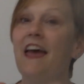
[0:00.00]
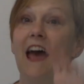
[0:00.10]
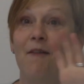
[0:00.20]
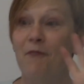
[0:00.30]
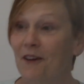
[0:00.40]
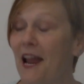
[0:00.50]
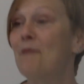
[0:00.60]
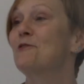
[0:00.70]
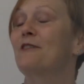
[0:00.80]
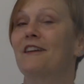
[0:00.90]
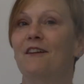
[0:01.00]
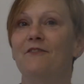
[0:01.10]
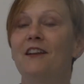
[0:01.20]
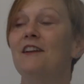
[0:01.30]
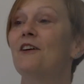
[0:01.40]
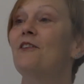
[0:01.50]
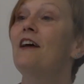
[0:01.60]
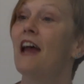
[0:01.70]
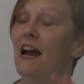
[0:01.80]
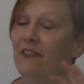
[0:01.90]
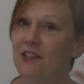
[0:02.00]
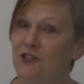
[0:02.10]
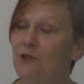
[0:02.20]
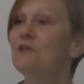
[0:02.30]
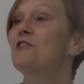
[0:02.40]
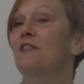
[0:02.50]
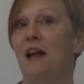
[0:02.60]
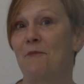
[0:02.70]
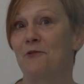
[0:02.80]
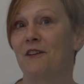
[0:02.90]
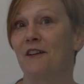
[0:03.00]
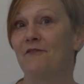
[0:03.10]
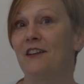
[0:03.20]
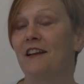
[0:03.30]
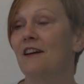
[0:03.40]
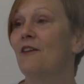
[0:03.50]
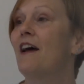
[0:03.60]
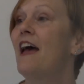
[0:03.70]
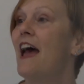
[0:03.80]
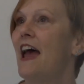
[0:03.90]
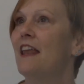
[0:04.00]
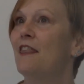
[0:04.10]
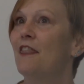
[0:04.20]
And we're capturing it on video, and the students are capturing it on video, and